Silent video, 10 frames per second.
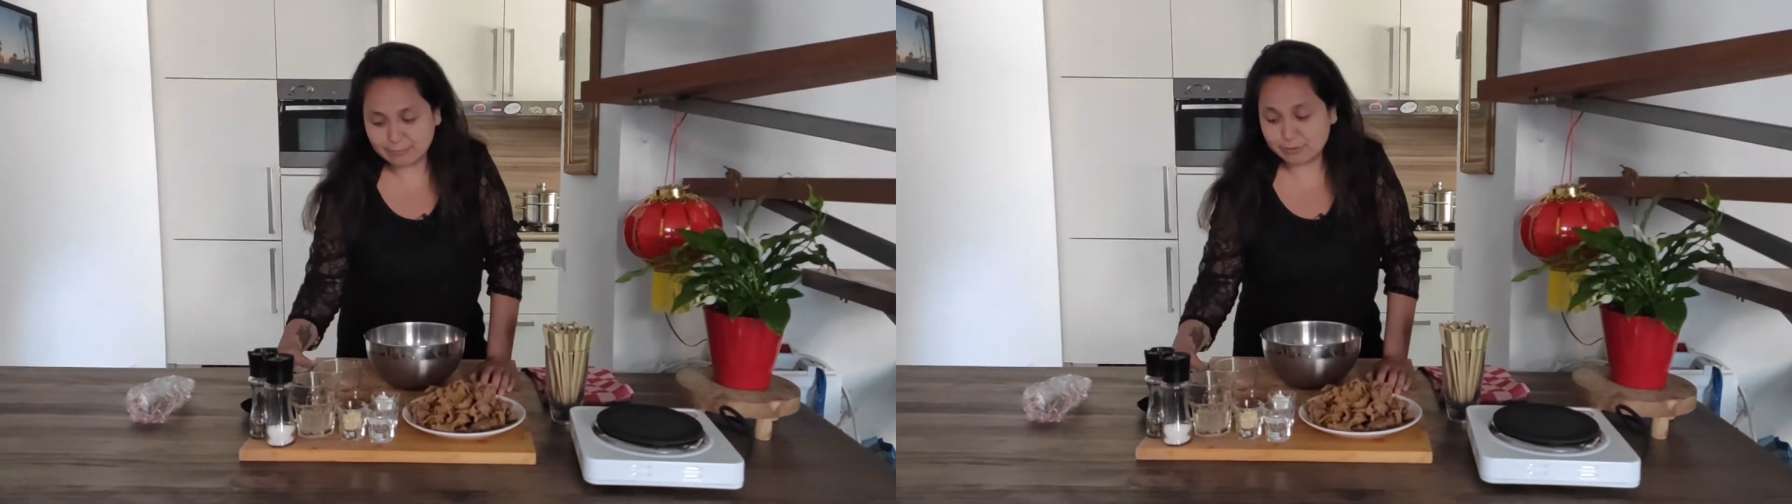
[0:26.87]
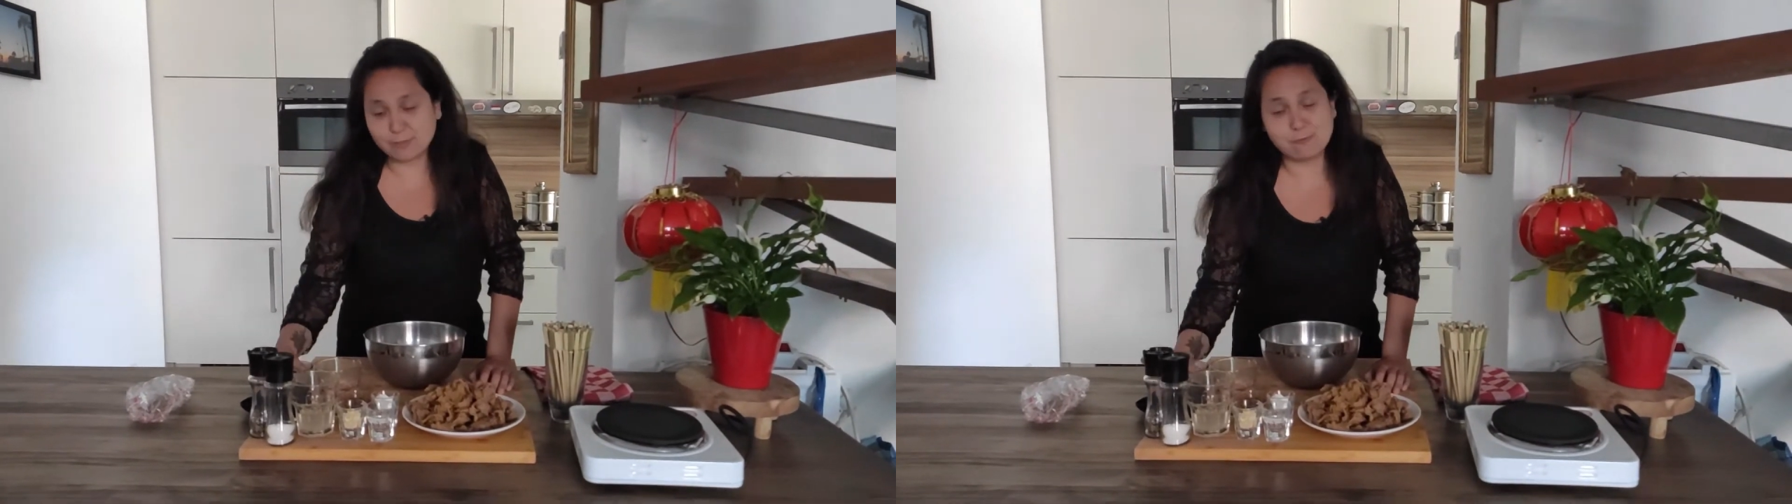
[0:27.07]

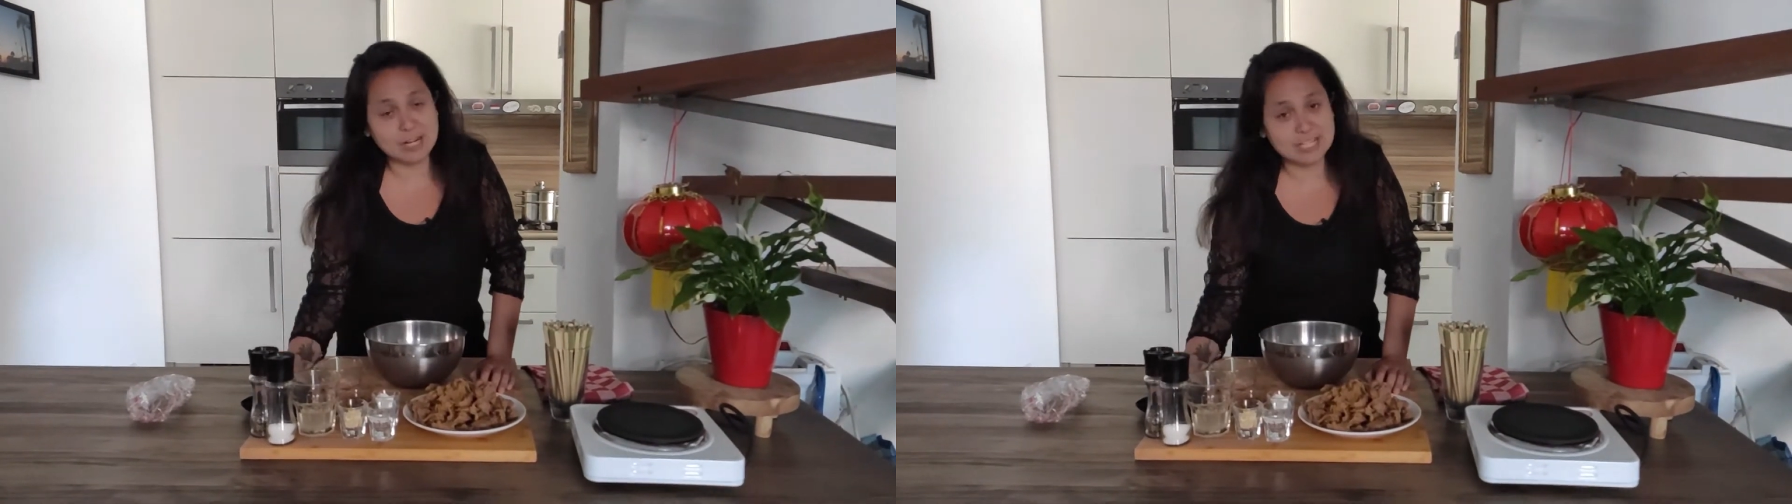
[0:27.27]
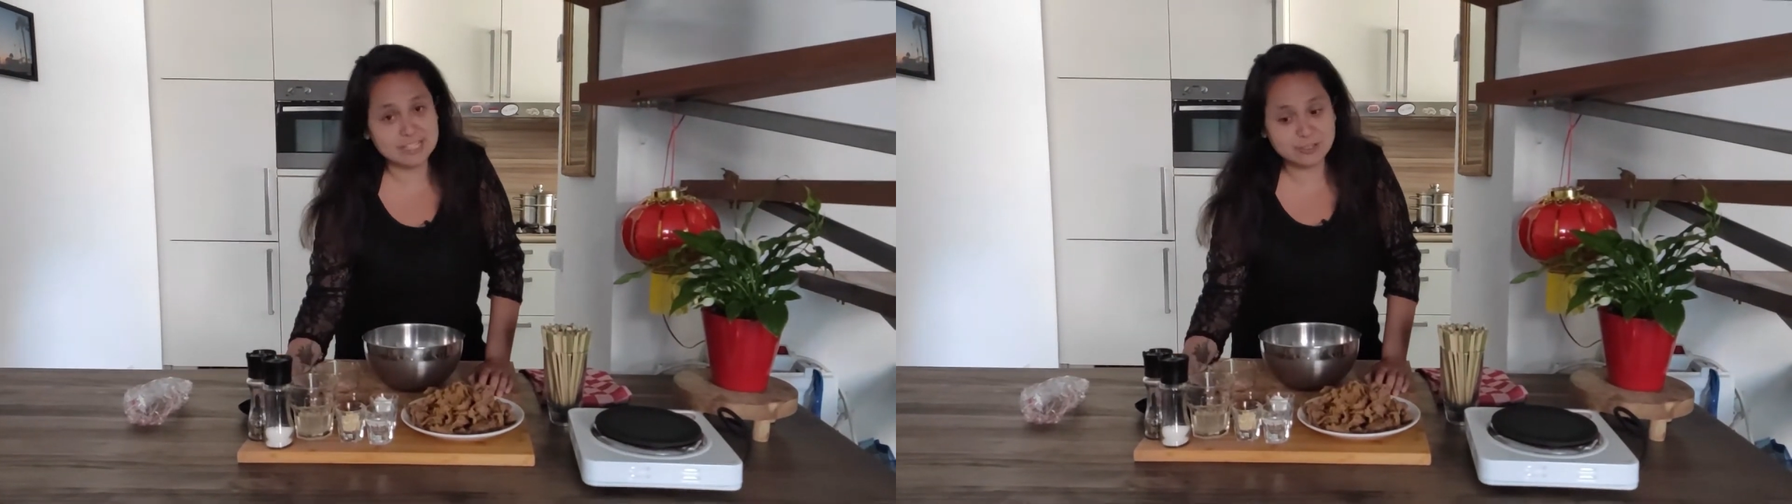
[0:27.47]
Some
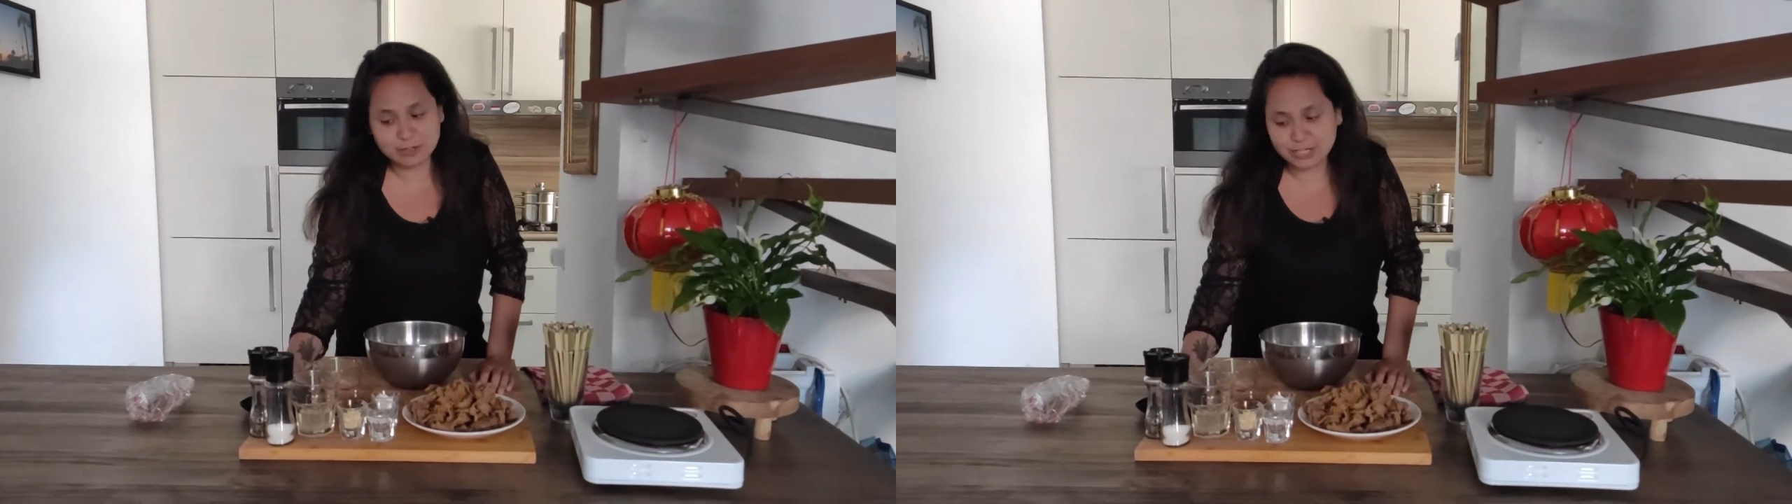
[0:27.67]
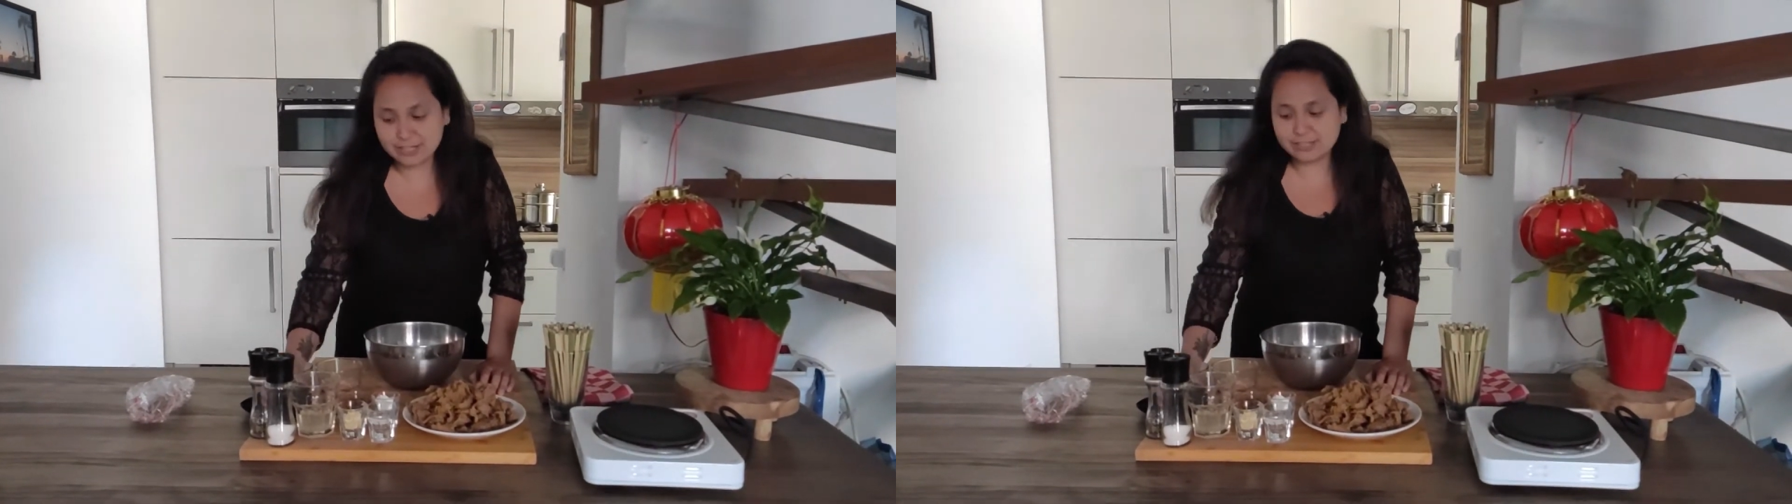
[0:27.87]
wet
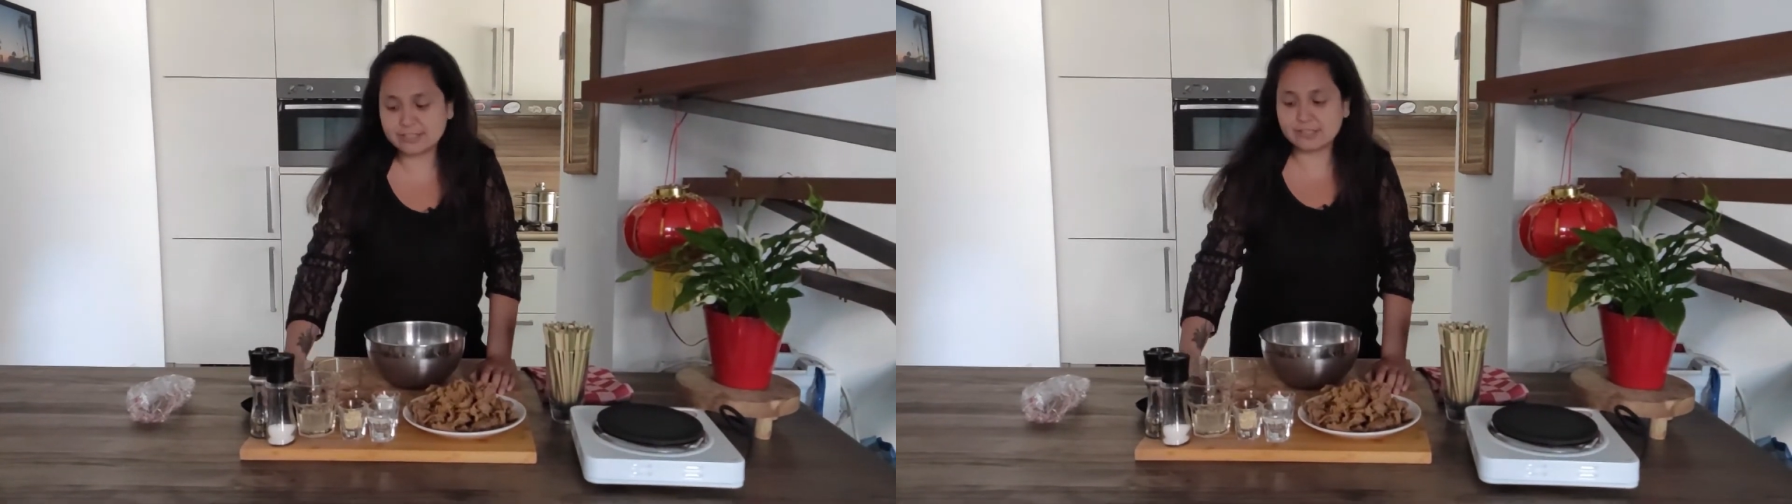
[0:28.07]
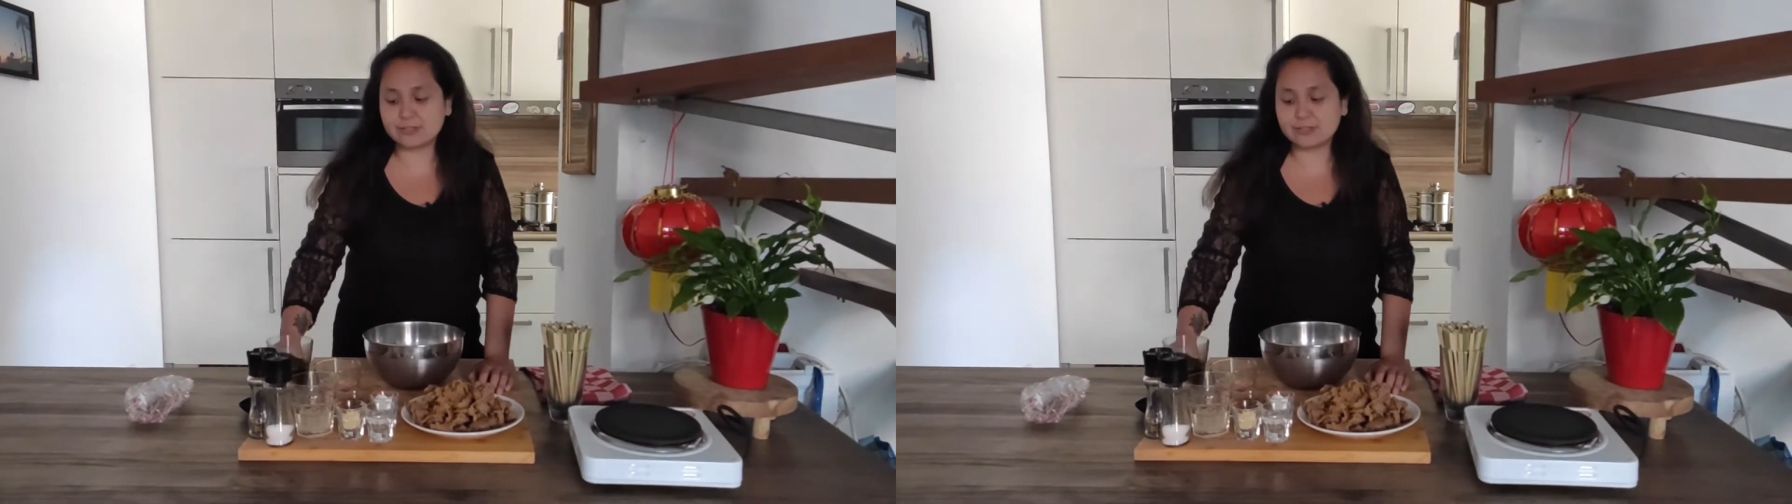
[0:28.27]
ingredients,